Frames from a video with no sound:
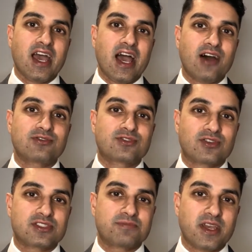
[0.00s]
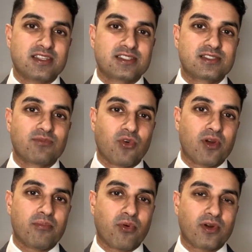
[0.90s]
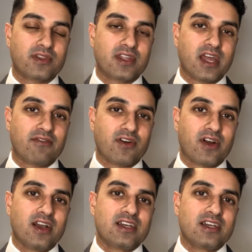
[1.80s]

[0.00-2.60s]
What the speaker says: outdoor space is more important than ever.